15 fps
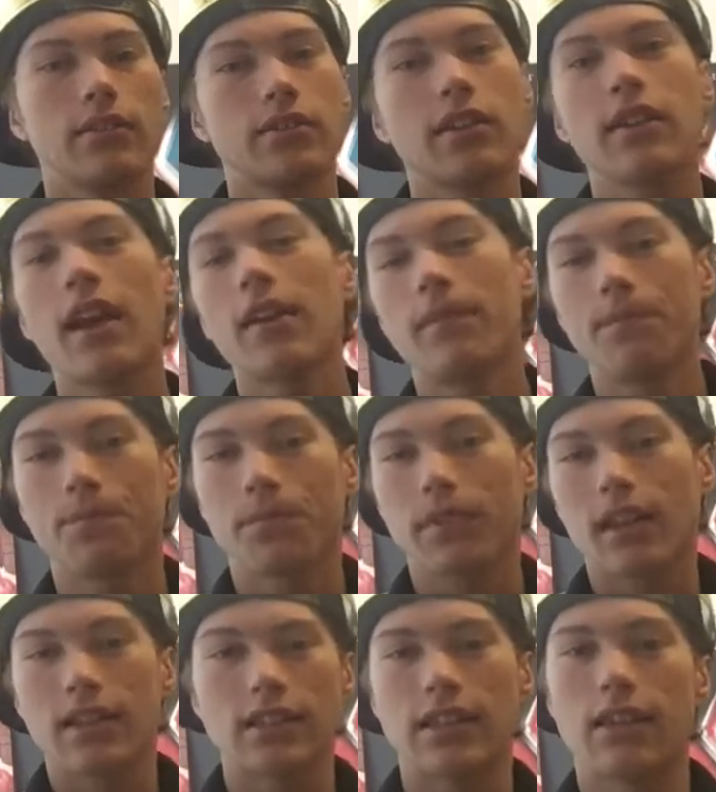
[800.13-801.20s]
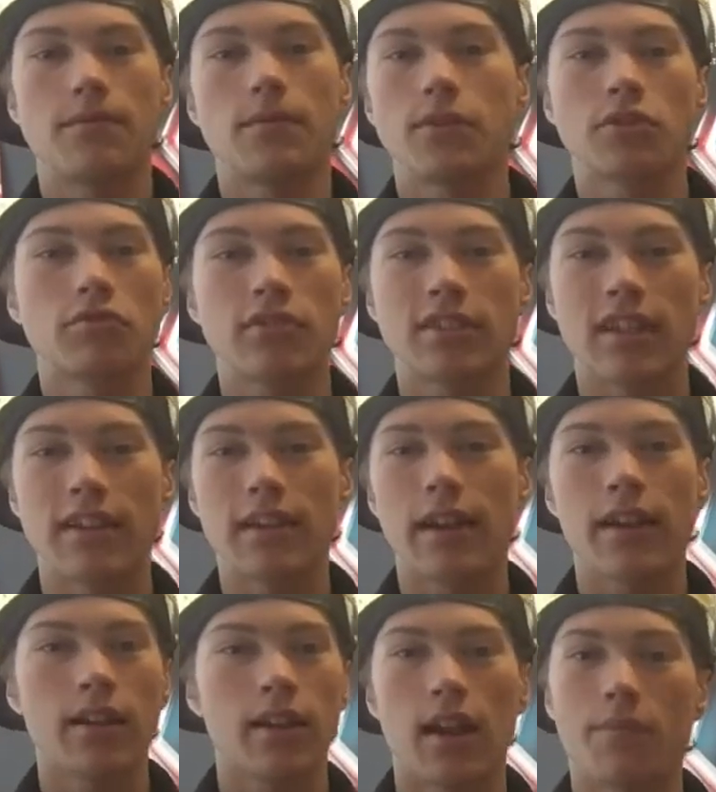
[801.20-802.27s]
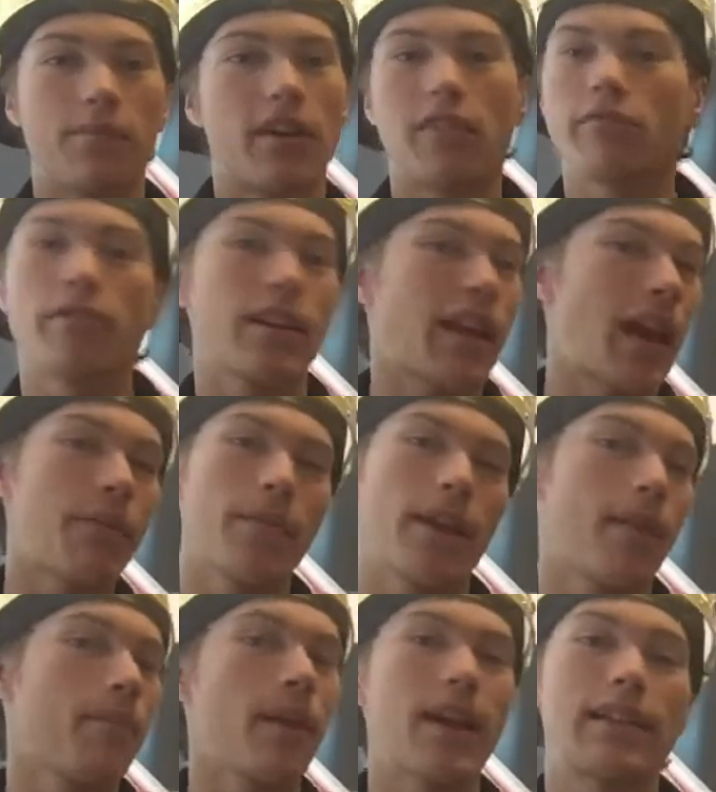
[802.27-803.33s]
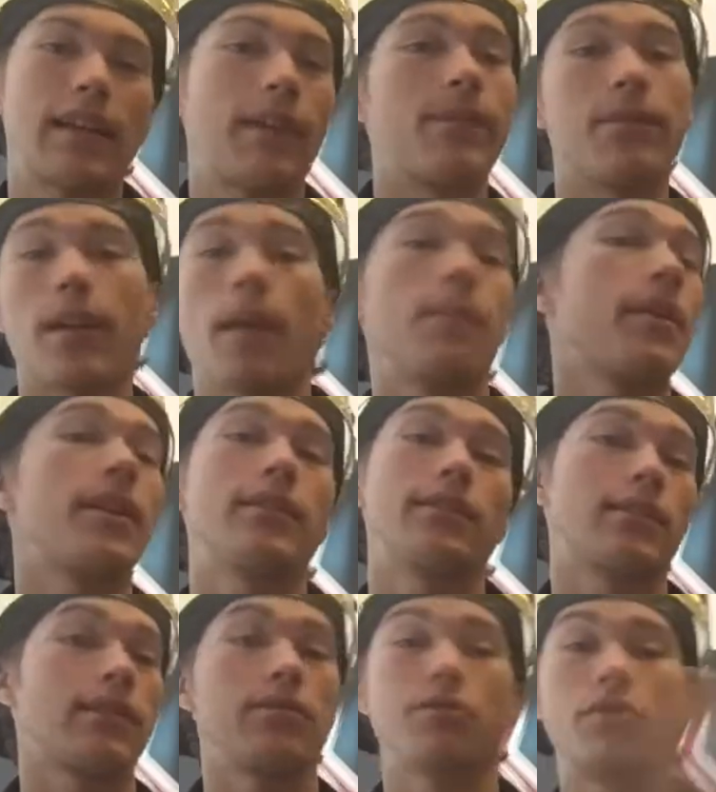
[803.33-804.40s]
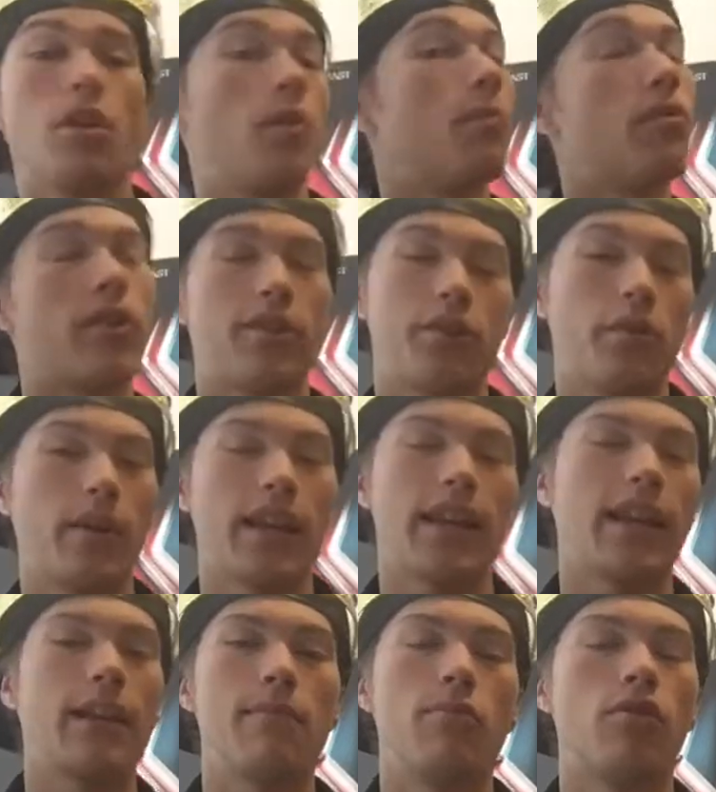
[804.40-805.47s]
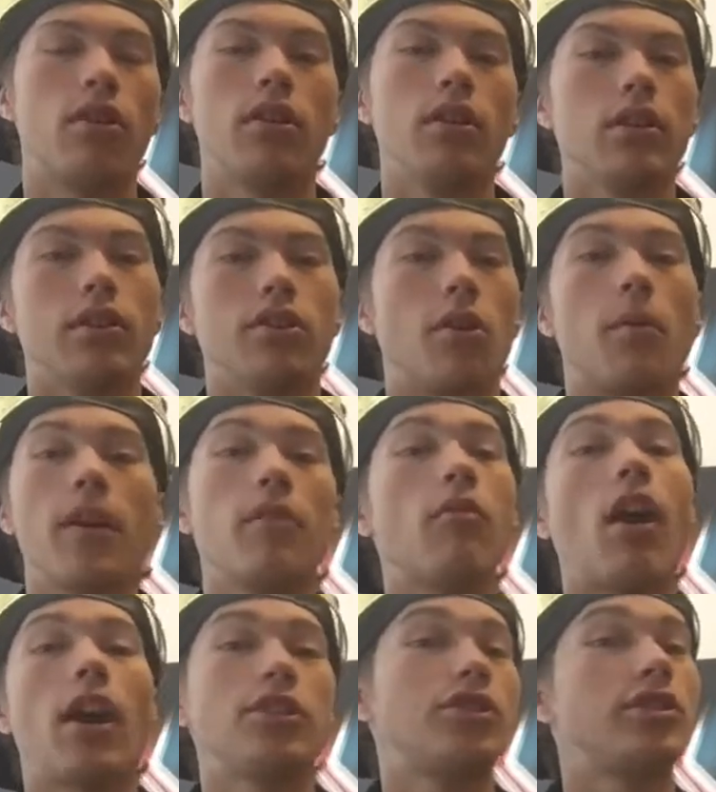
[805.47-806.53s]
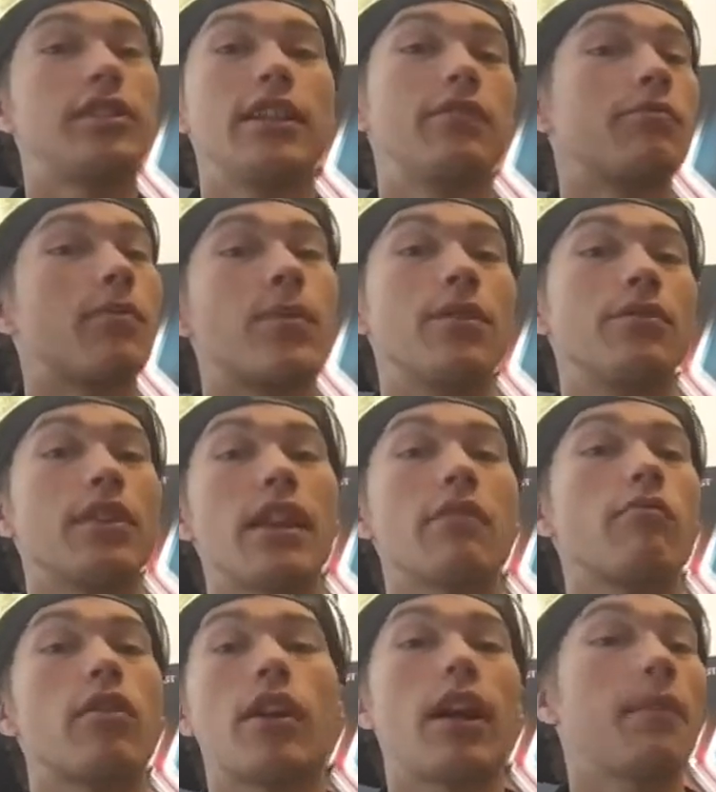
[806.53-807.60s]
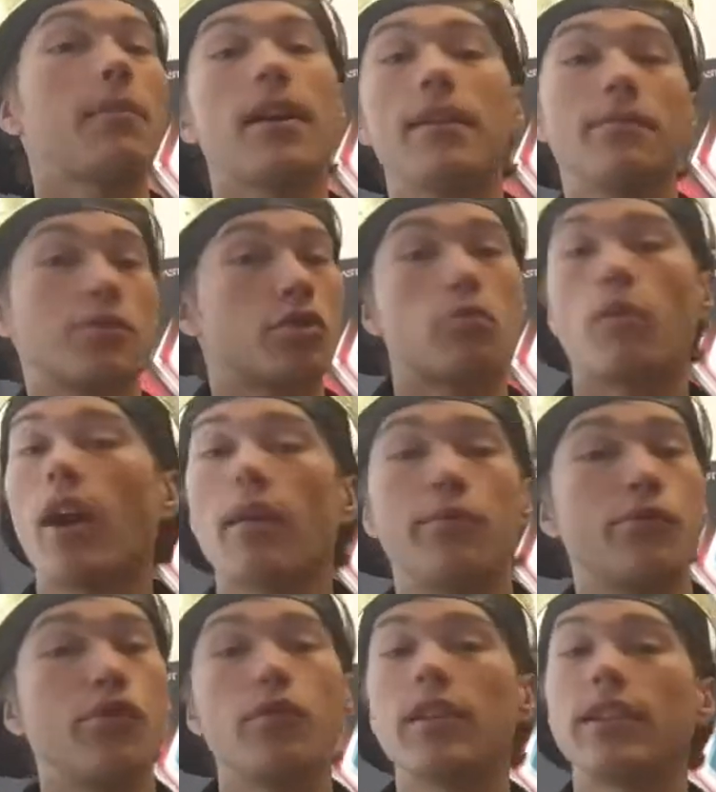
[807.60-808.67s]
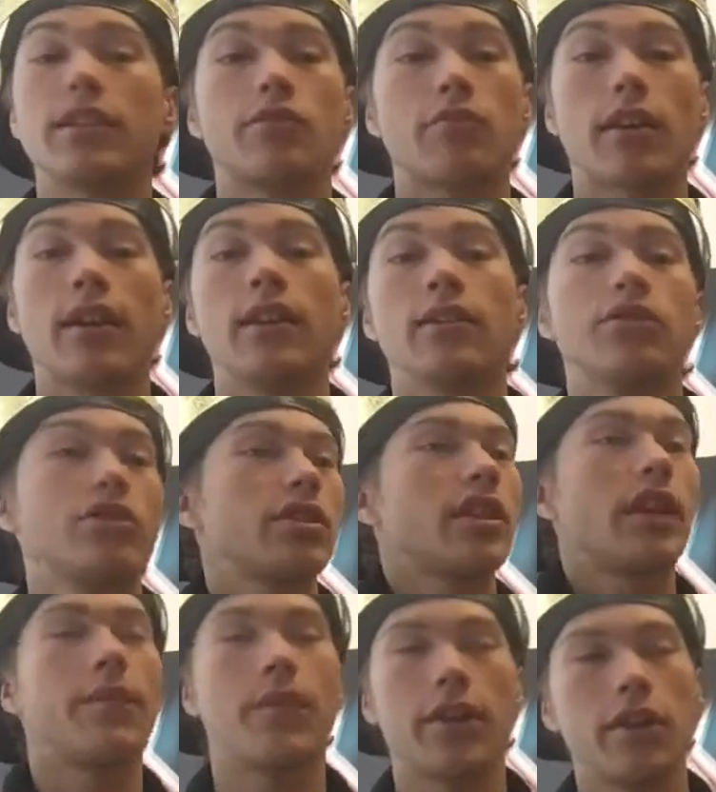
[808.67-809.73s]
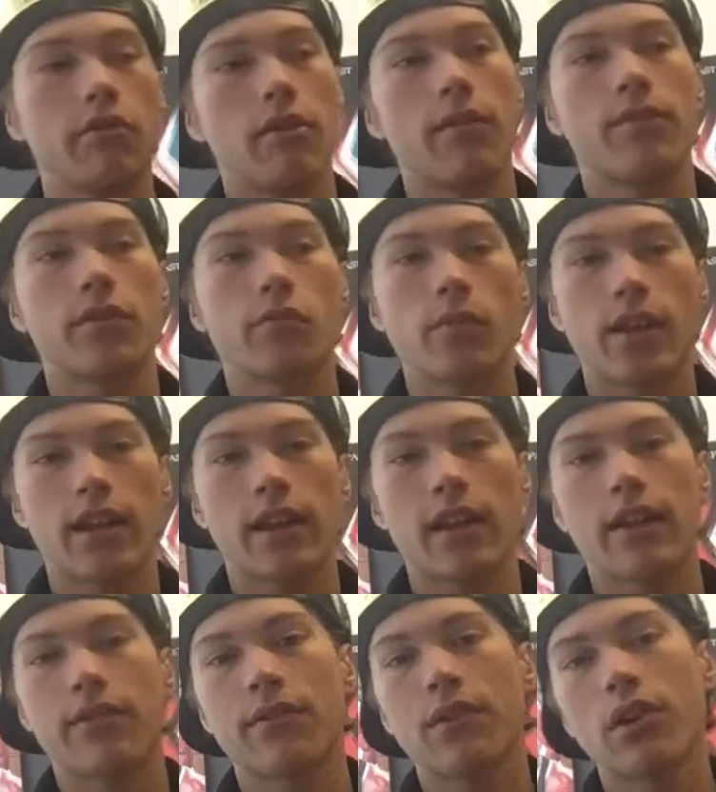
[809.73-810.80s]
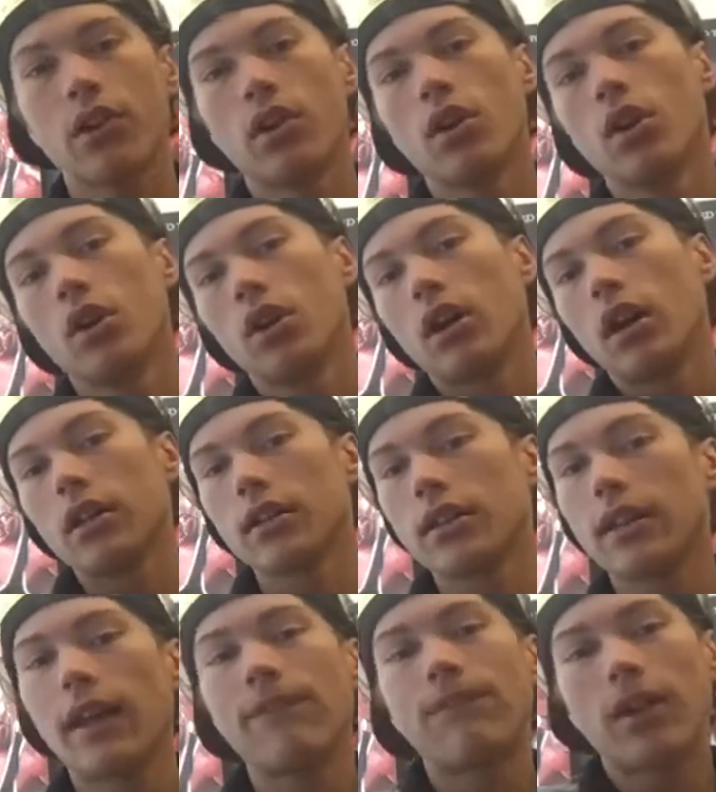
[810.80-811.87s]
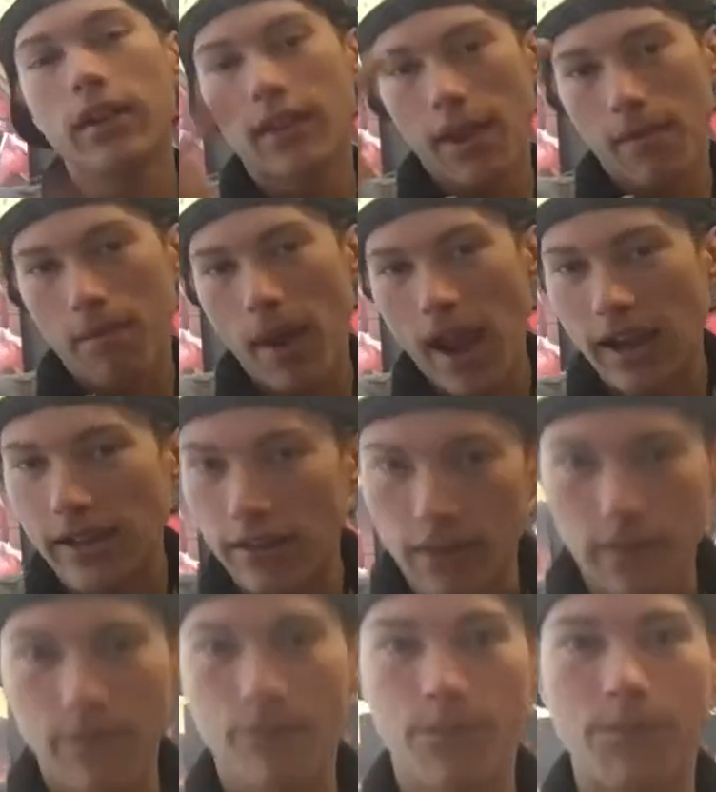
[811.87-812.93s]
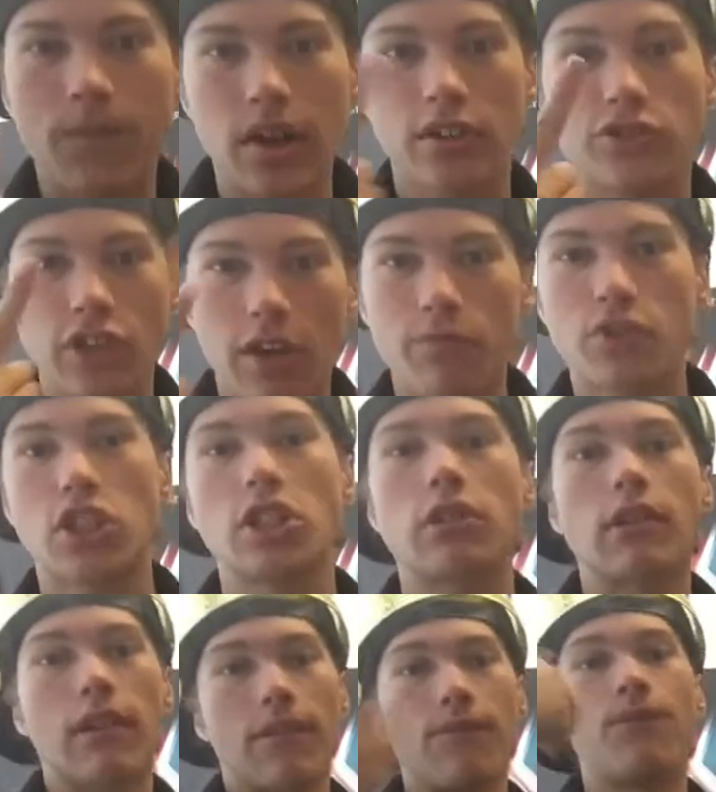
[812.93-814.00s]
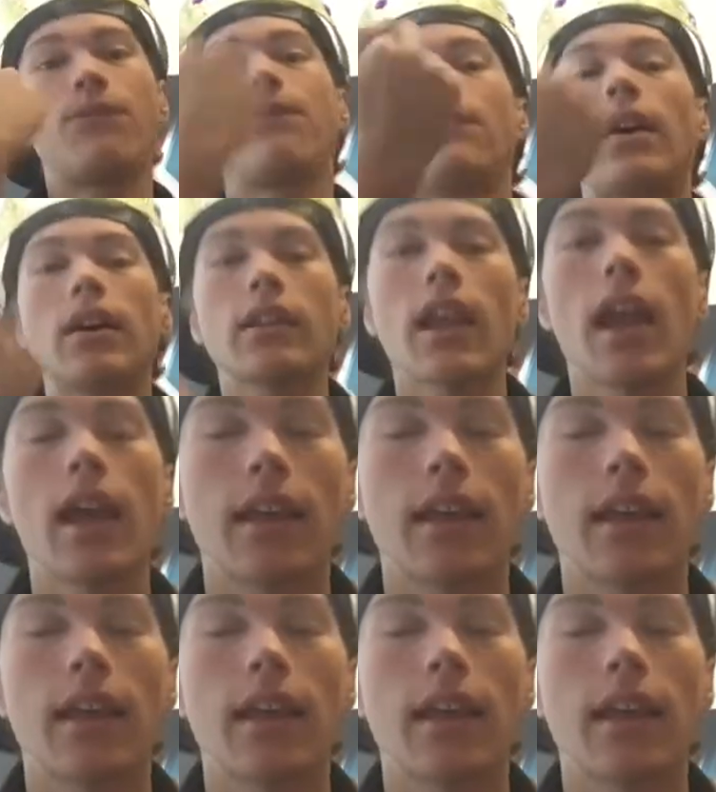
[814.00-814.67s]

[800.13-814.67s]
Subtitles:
So yeah, Slammiversary Sunday. I'm done recapping Impact after that because there's no point in doing it anymore. Nobody watches these reviews anywhere. I'm not even sure why I'm shooting this right. Just to get a video up for the week, I guess. Other than that, fuck Impact. Fuck Jeff Jarrett. Fuck